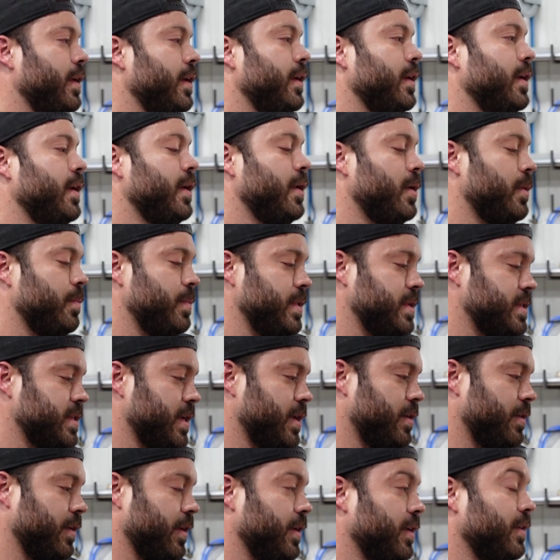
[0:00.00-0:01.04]
It'll be set
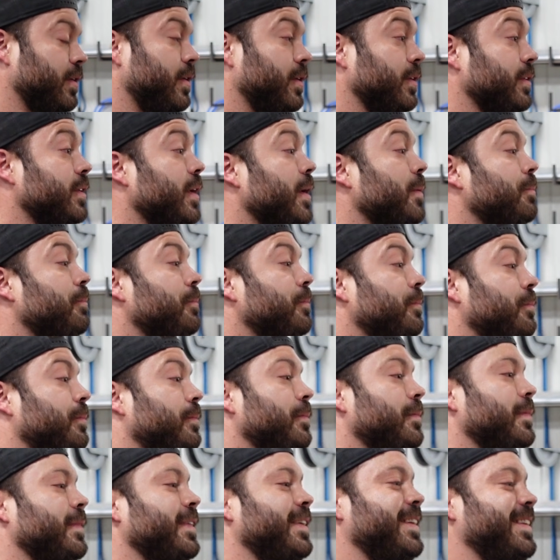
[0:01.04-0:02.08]
on kill all
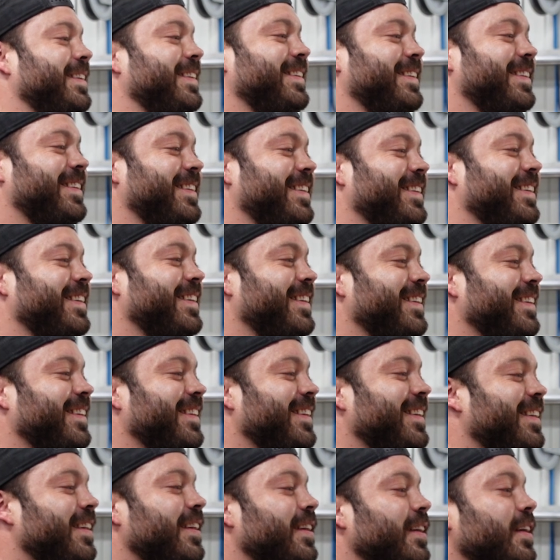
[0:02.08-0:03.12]
the time.
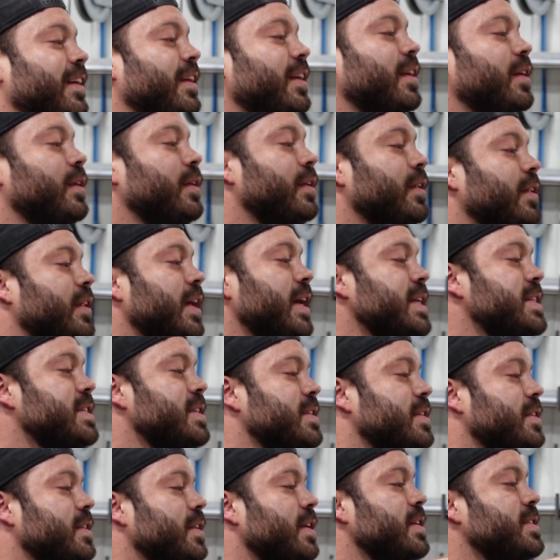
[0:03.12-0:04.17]

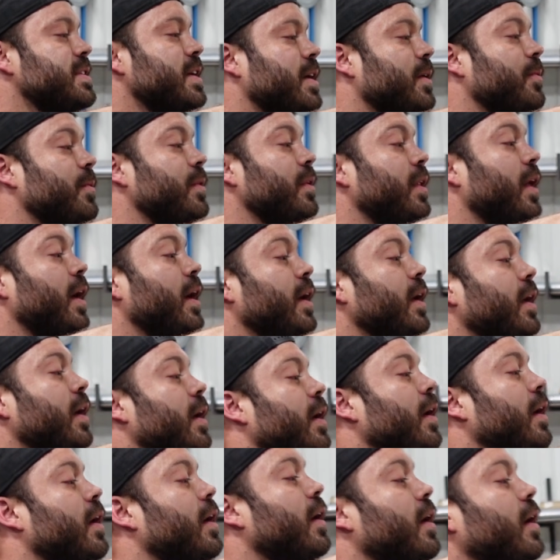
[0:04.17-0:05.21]
That's how we like it.